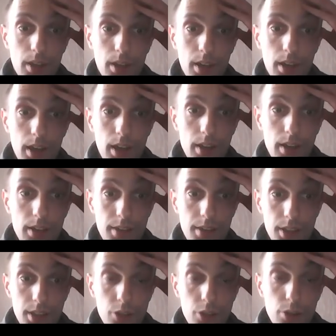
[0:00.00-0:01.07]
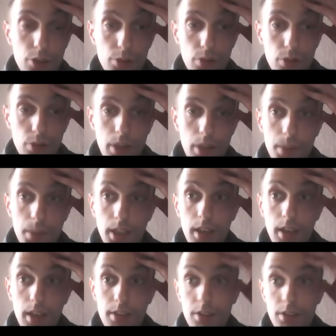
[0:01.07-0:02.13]
the initial tournament
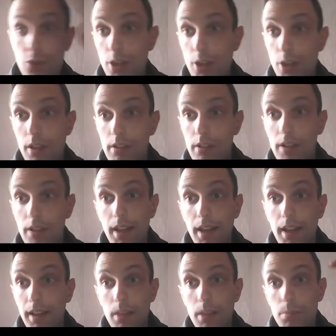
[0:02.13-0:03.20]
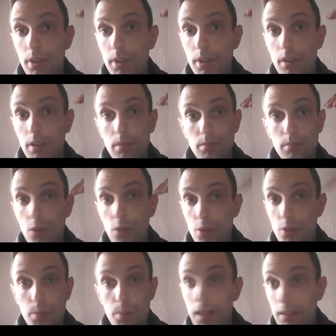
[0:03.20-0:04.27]
X in general can be
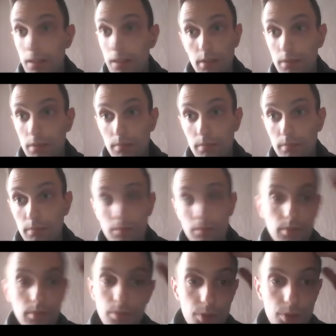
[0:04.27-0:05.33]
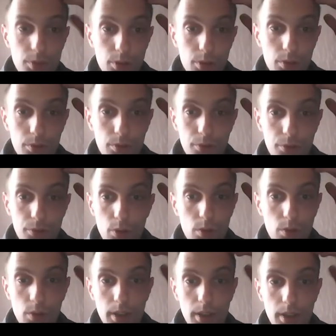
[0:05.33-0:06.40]
non-spanning. So for